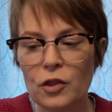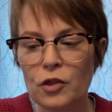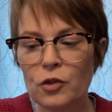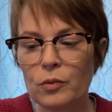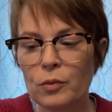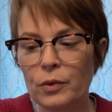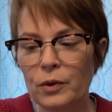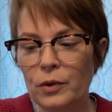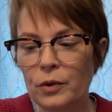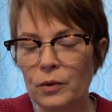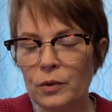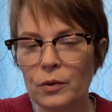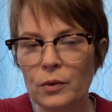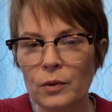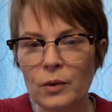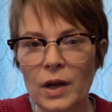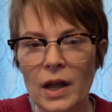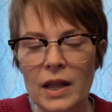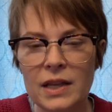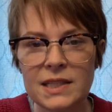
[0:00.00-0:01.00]

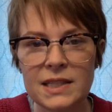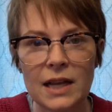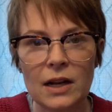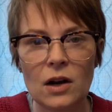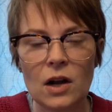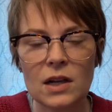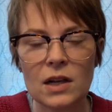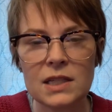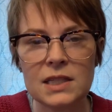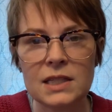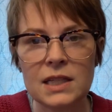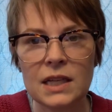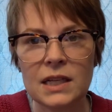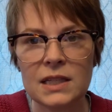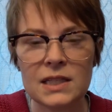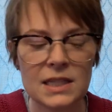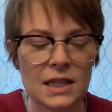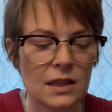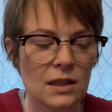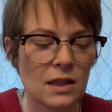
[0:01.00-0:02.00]
through Saint Augustine
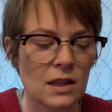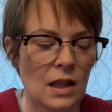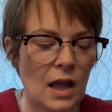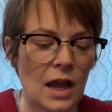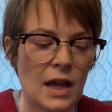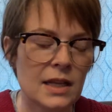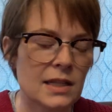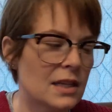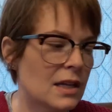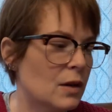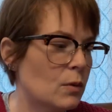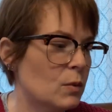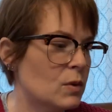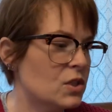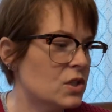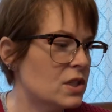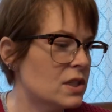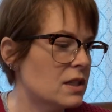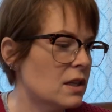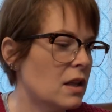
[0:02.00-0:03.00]
and see the lights, and it
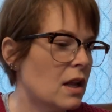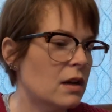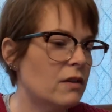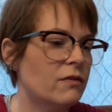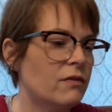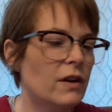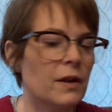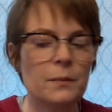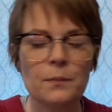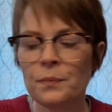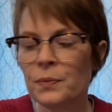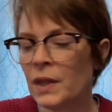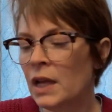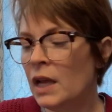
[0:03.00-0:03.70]
was just a lot of fun.